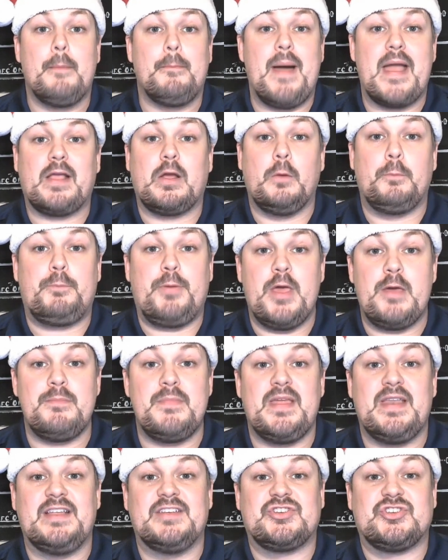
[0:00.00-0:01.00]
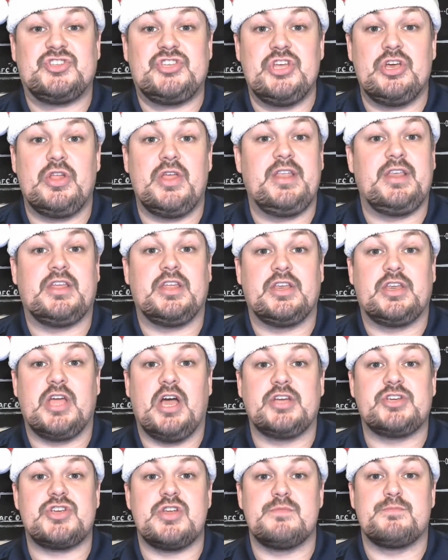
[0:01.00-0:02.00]
Michael Pittman is still in
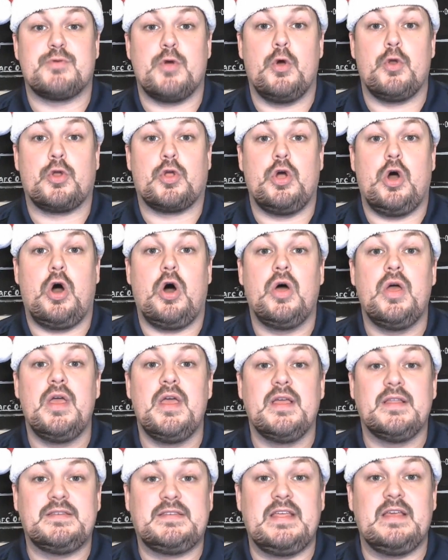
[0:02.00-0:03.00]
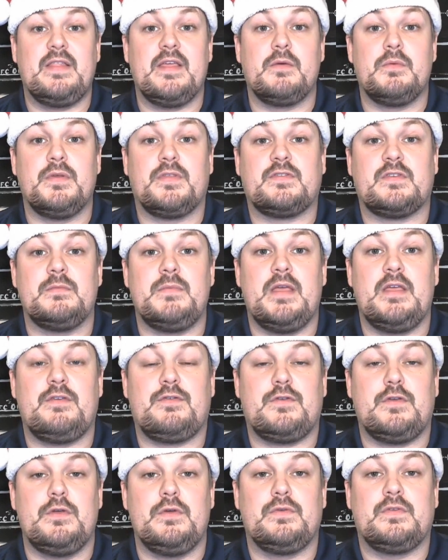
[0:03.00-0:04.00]
concussion protocol, dealing with some
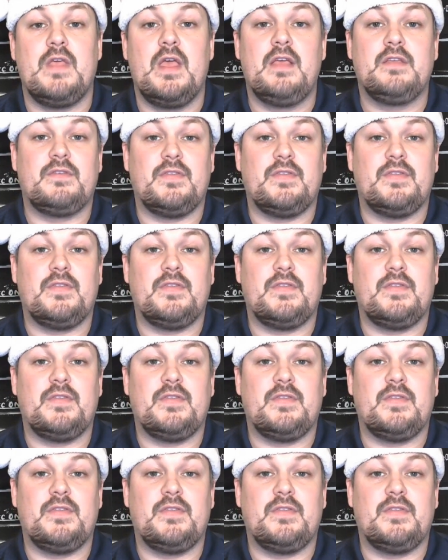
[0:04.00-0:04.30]
issues.